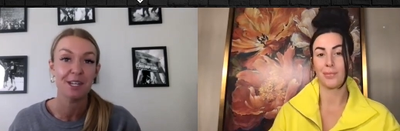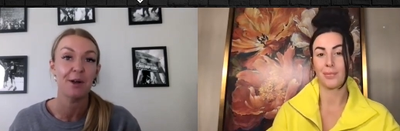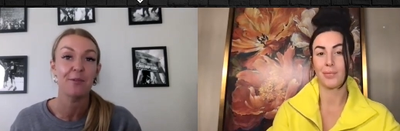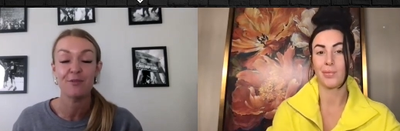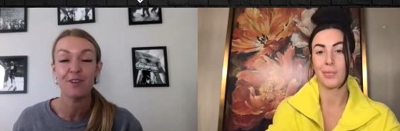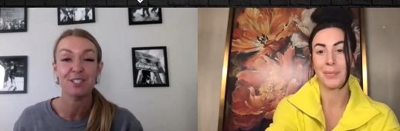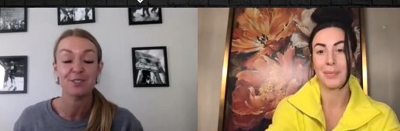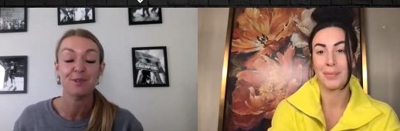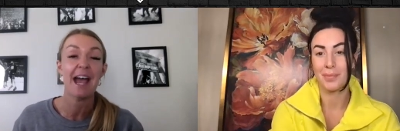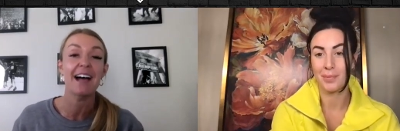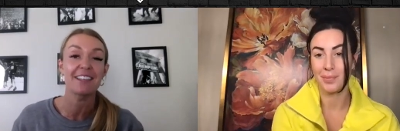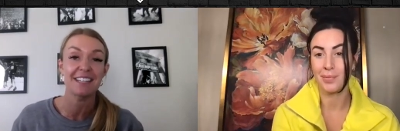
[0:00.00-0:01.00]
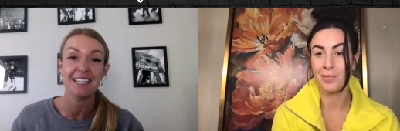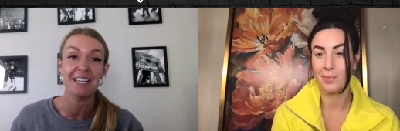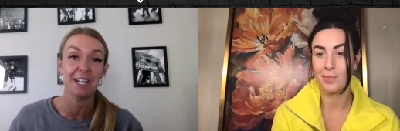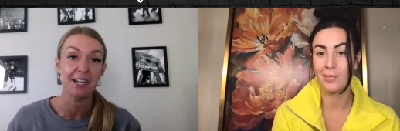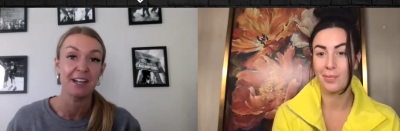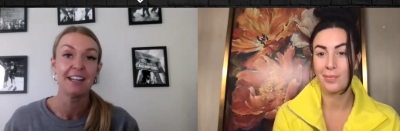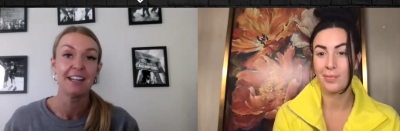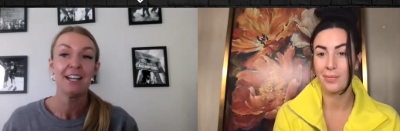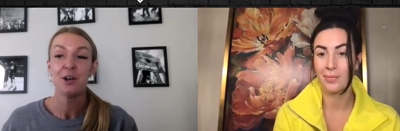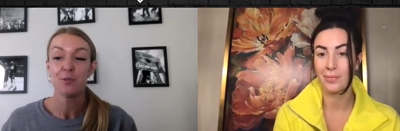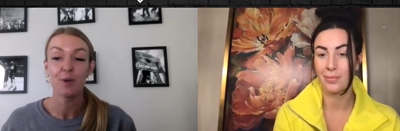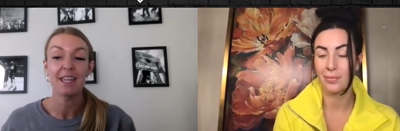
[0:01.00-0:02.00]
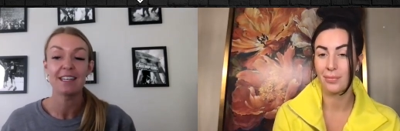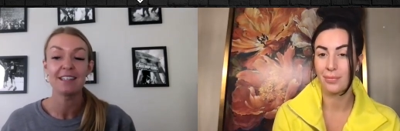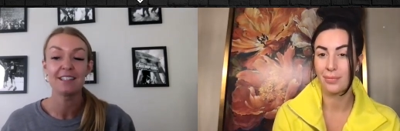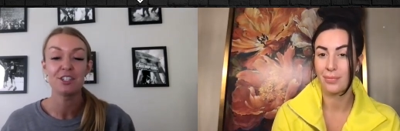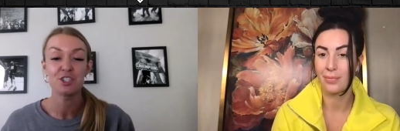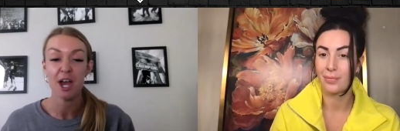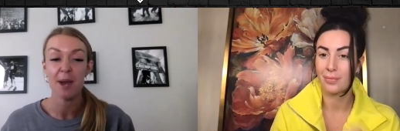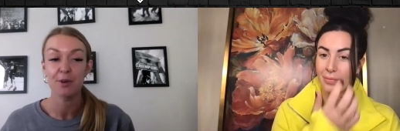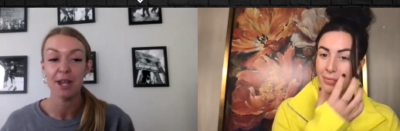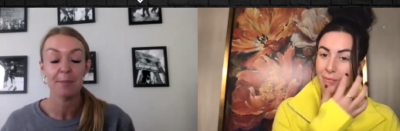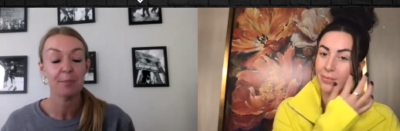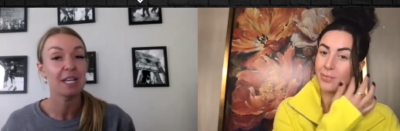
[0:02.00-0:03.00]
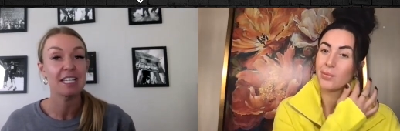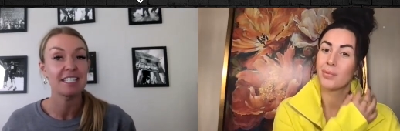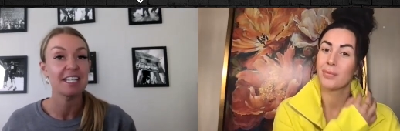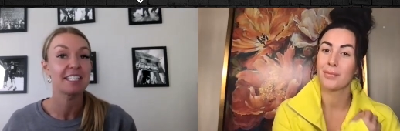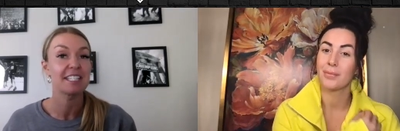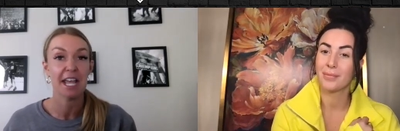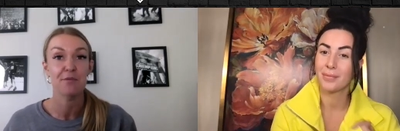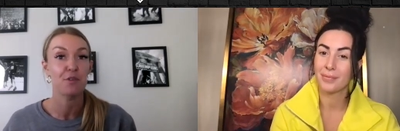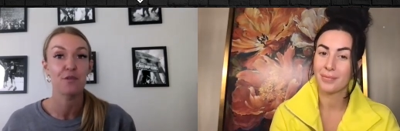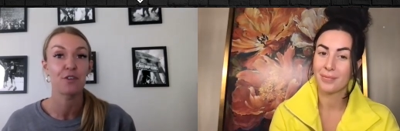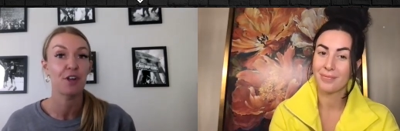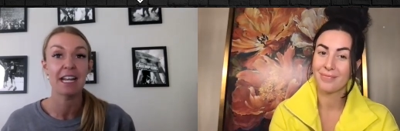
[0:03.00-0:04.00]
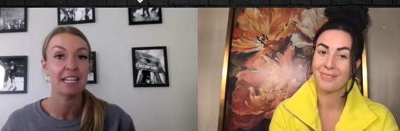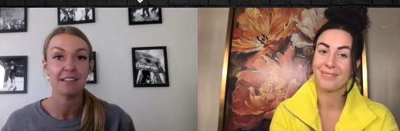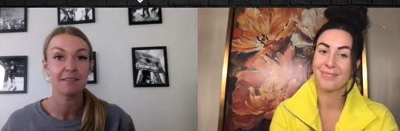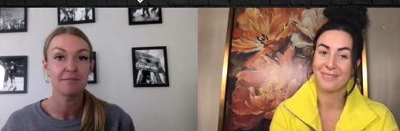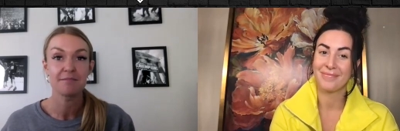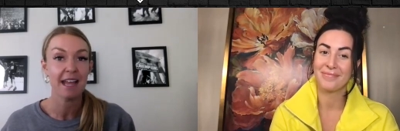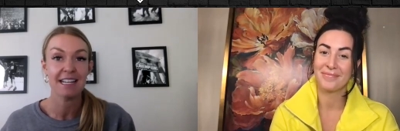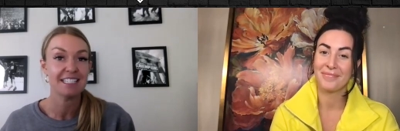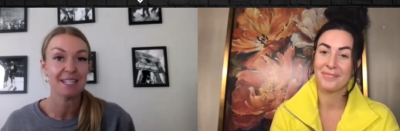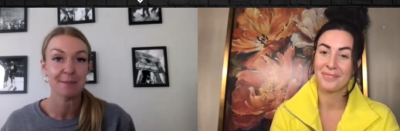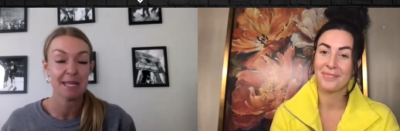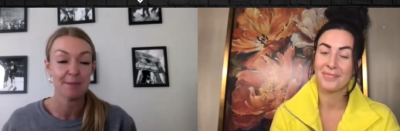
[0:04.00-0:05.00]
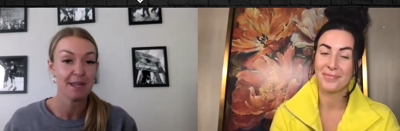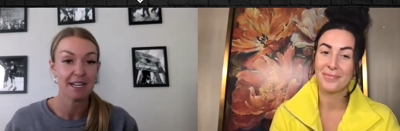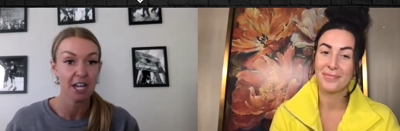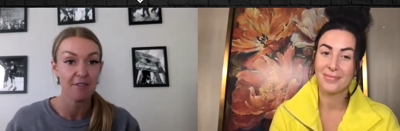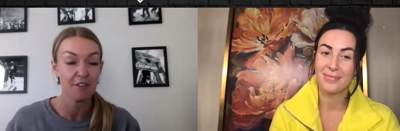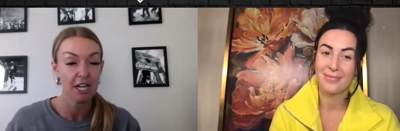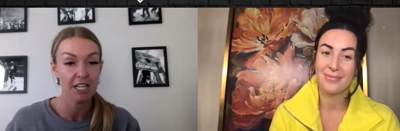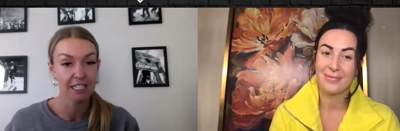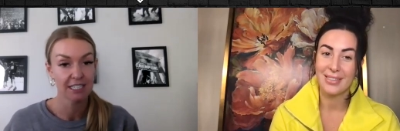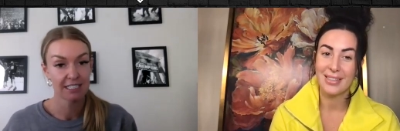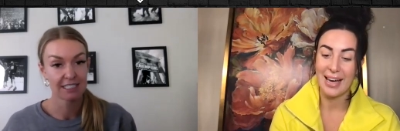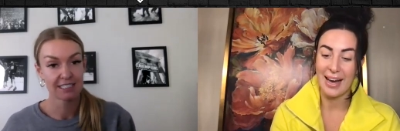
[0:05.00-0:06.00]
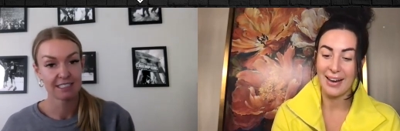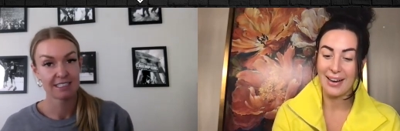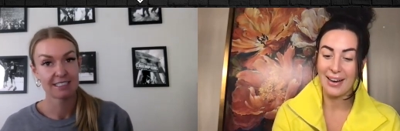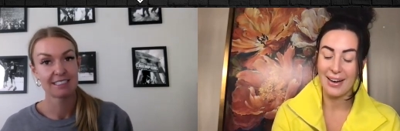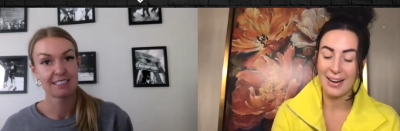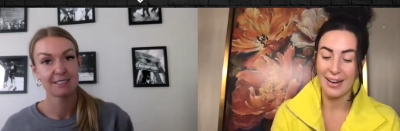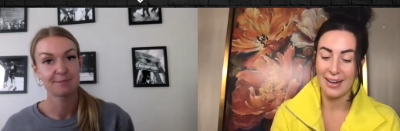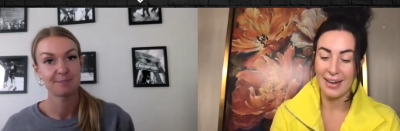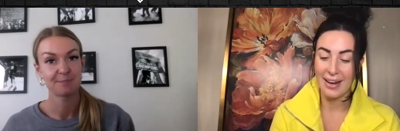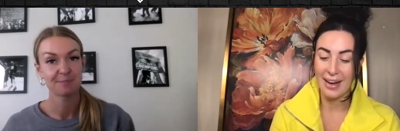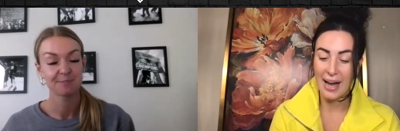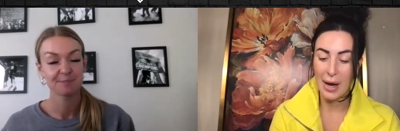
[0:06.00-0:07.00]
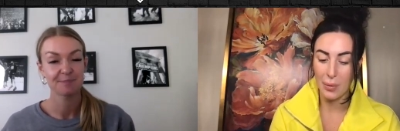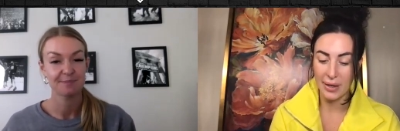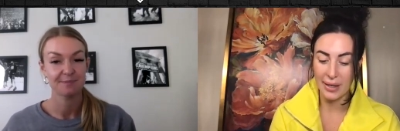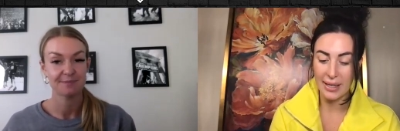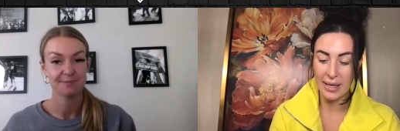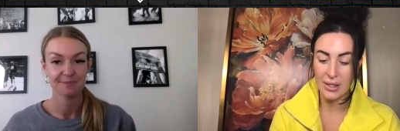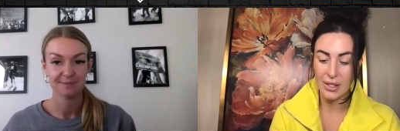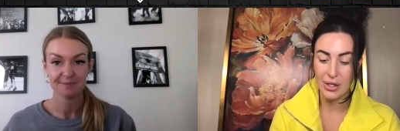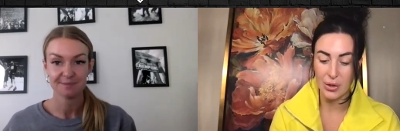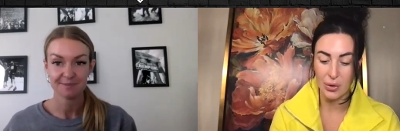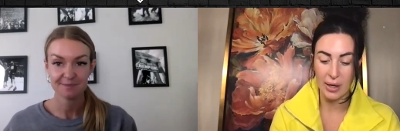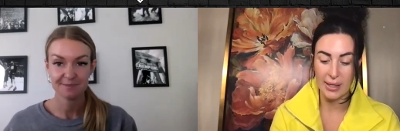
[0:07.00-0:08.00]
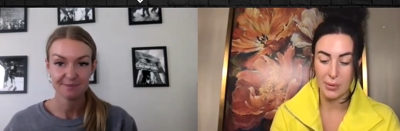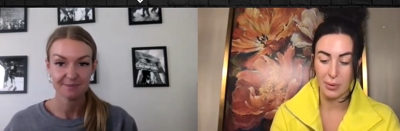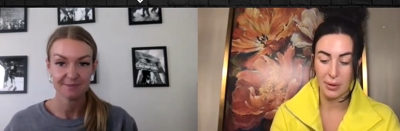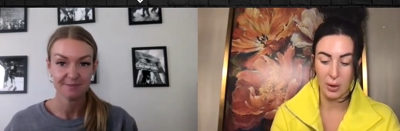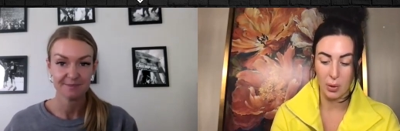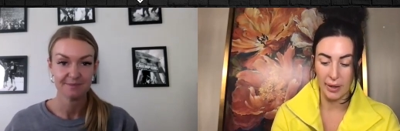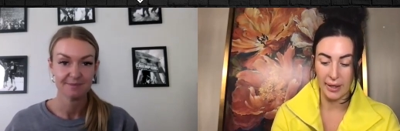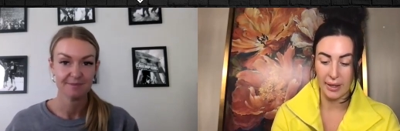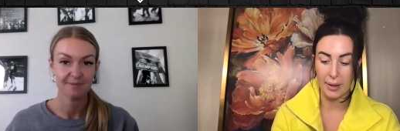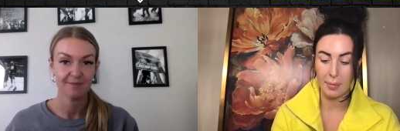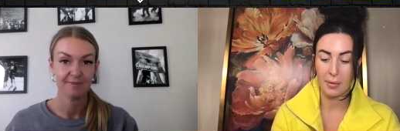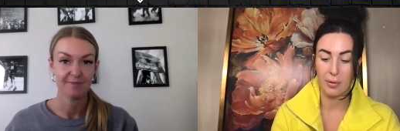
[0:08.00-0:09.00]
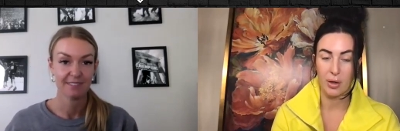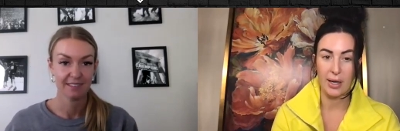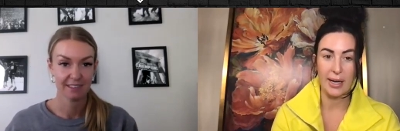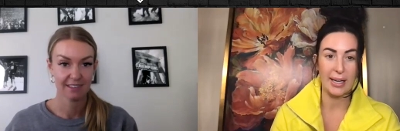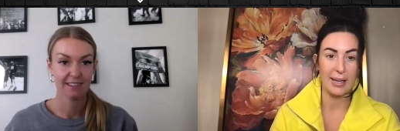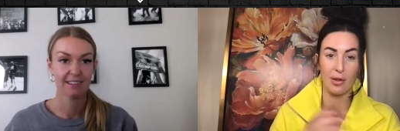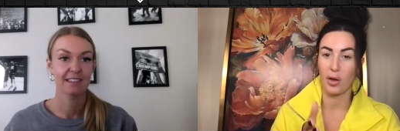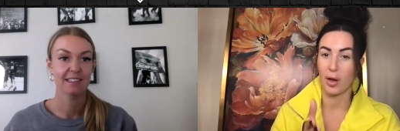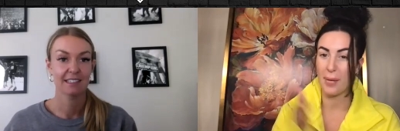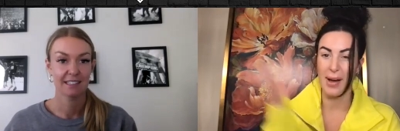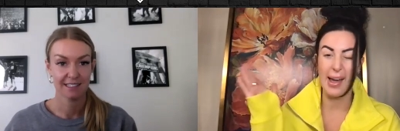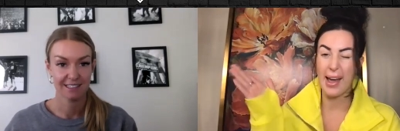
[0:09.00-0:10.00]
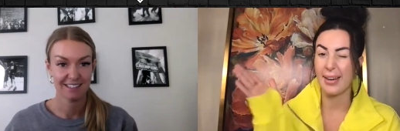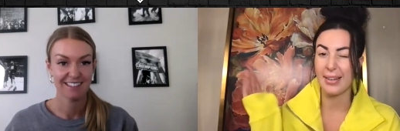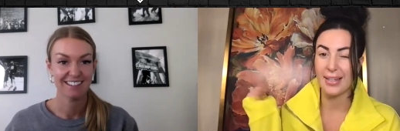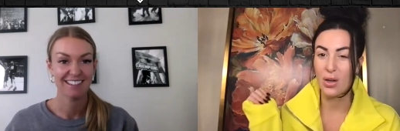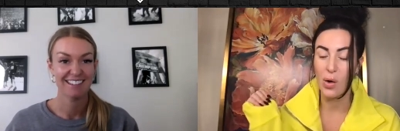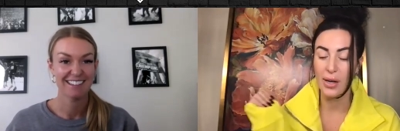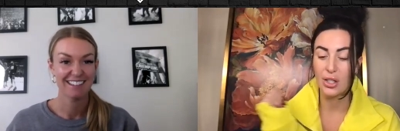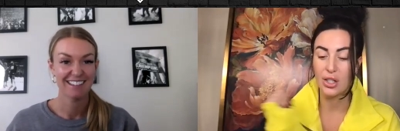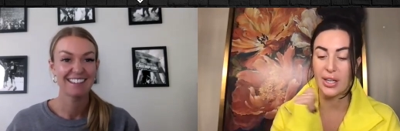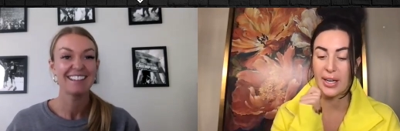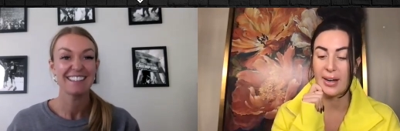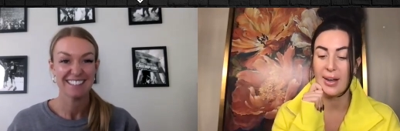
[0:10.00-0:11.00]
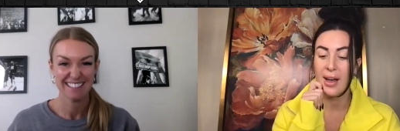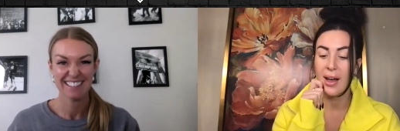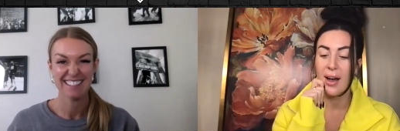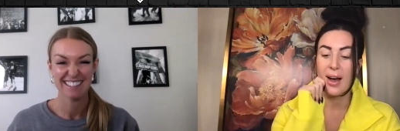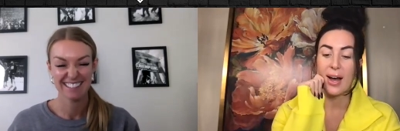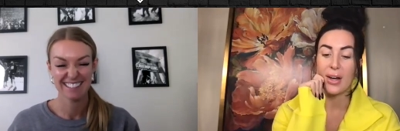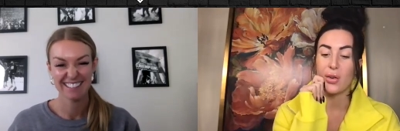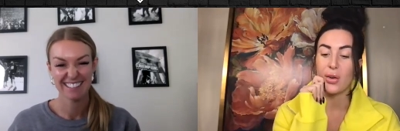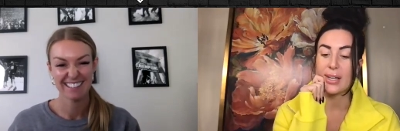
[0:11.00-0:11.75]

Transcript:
Speaker 1: know, face reality here. When Ja Morant plays, he's a handful for any any team in the NBA to cover.
Speaker 2: Yeah. Uh, I want to get to you guys really quick before I give you like my ending question. Uh, you